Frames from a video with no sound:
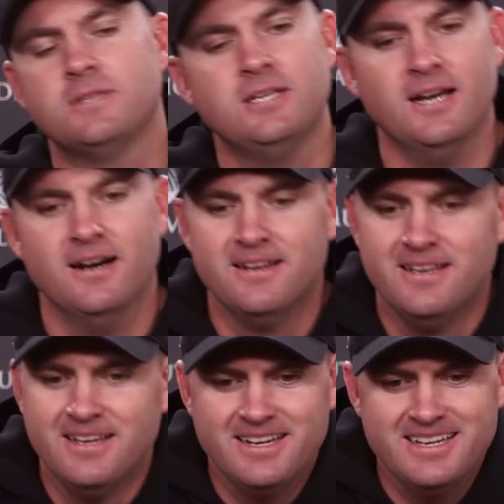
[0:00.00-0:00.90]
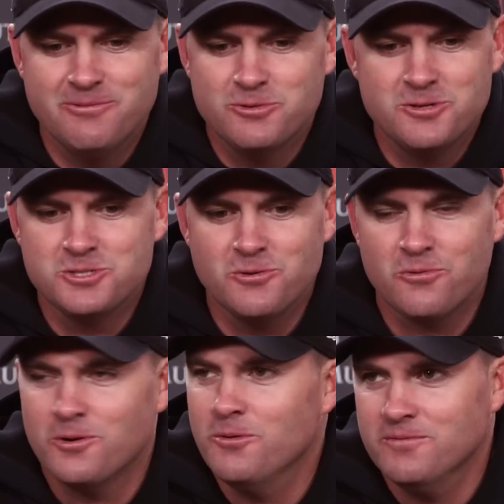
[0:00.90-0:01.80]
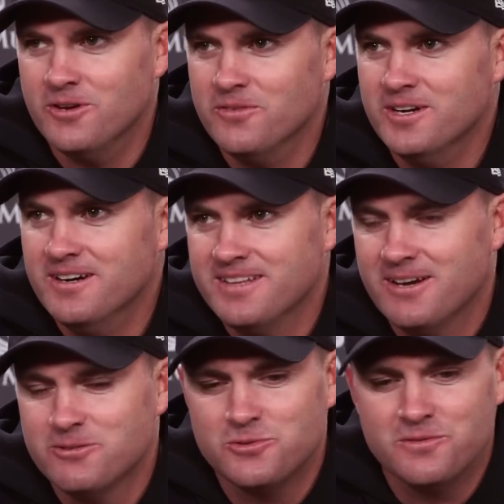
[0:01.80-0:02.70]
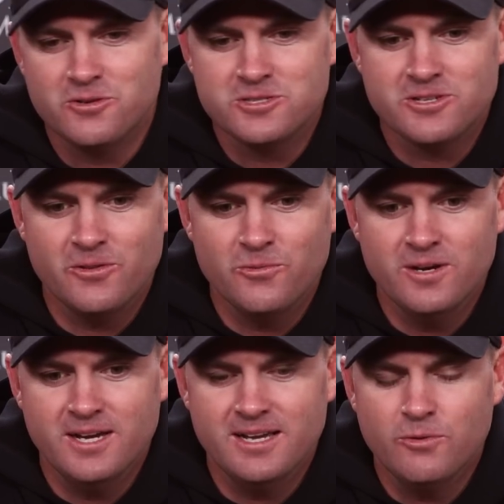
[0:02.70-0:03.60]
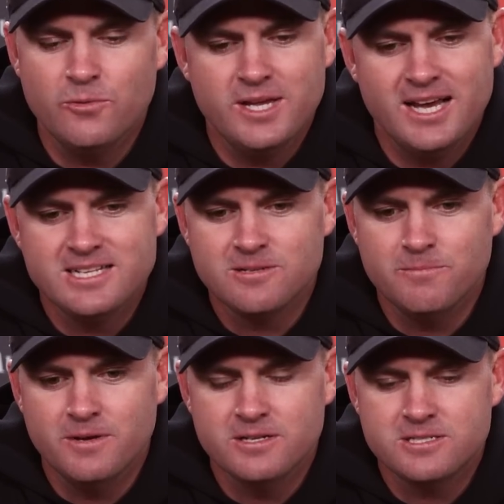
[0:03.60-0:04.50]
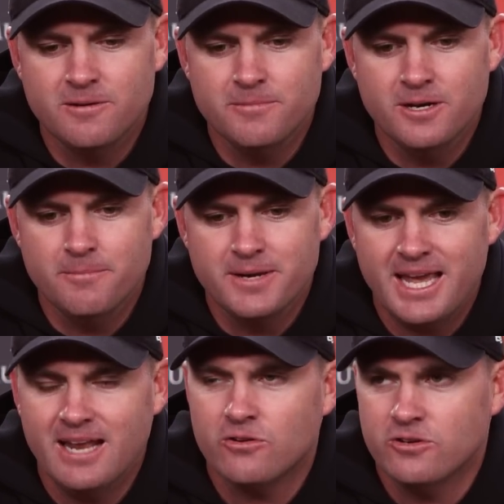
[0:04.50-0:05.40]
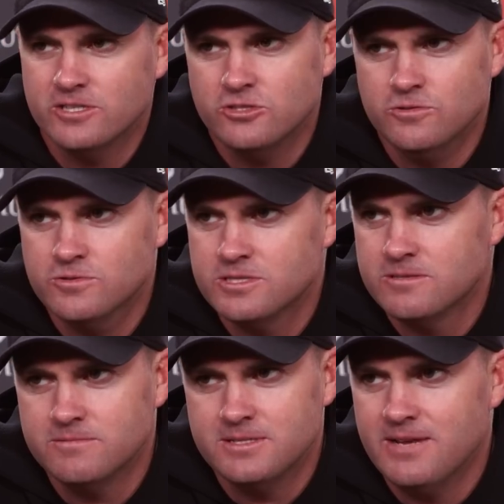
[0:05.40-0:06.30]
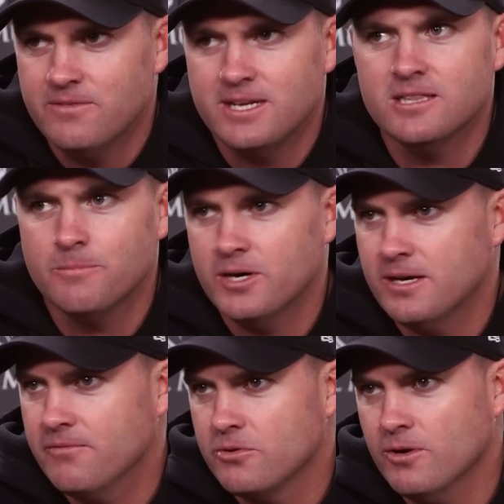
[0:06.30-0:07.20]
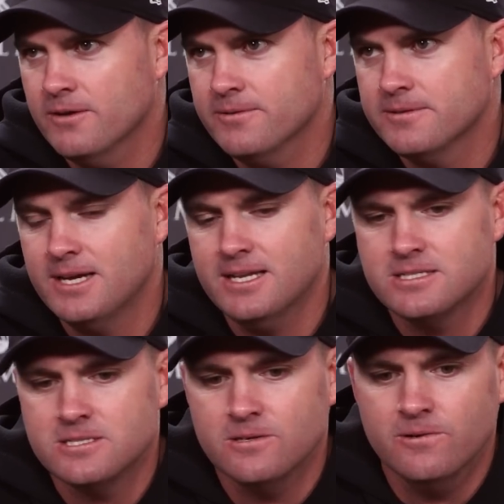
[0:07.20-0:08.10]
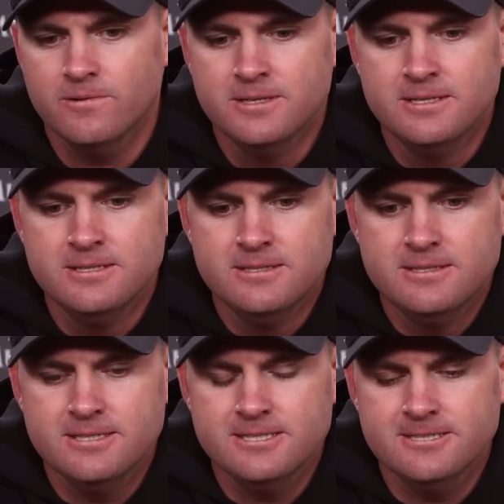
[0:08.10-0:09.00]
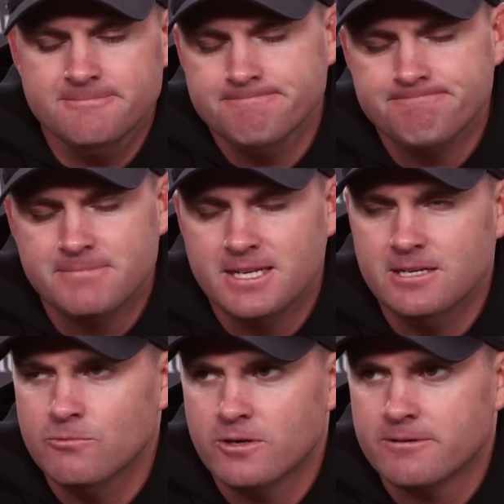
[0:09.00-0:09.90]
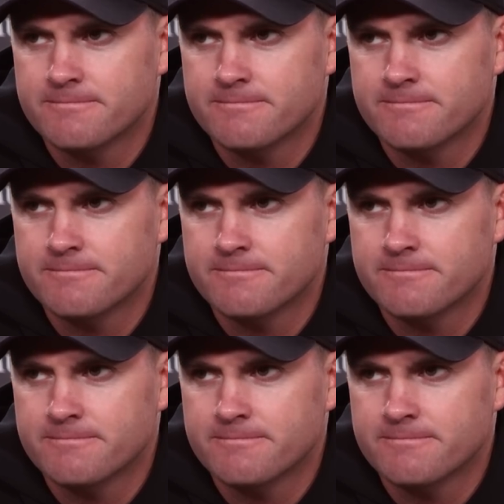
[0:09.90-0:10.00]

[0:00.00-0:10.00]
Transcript: Yeah, well, there was no throw involved there. That was reverse all the way. We had some mechanical issues even getting the play off the ground, and so it didn't work.